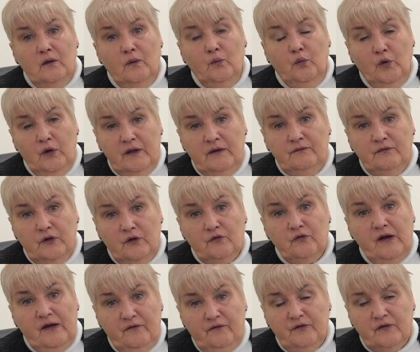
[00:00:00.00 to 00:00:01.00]
one of your
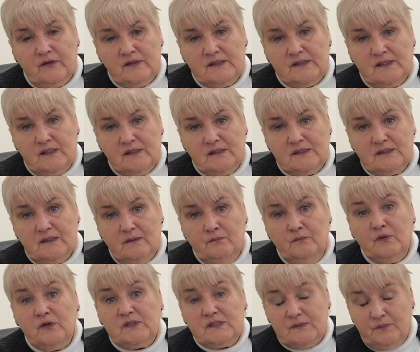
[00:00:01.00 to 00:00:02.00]
references
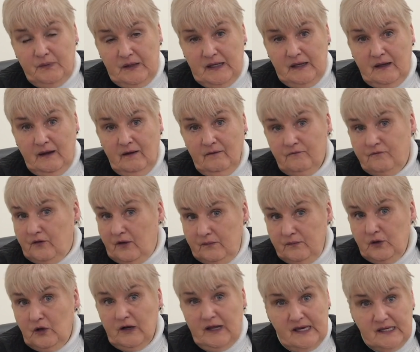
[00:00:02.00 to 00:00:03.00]
must be from
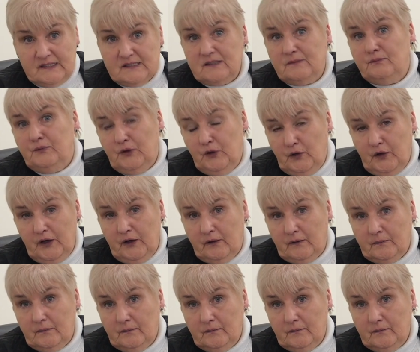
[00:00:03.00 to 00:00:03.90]
your last employer.